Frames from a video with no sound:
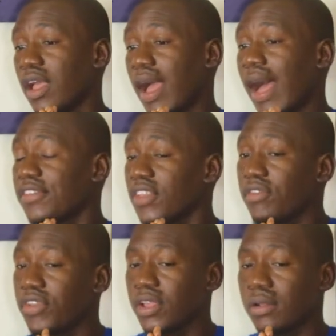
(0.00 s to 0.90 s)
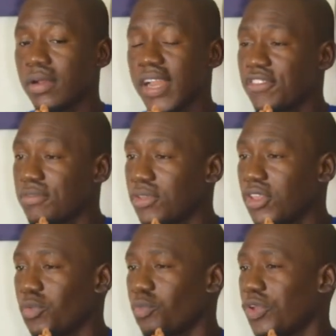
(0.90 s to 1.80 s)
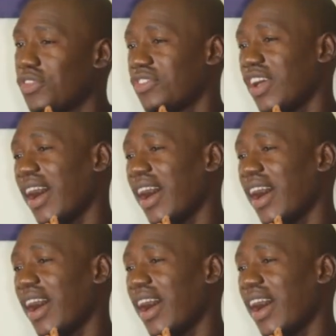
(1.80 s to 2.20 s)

has even left me with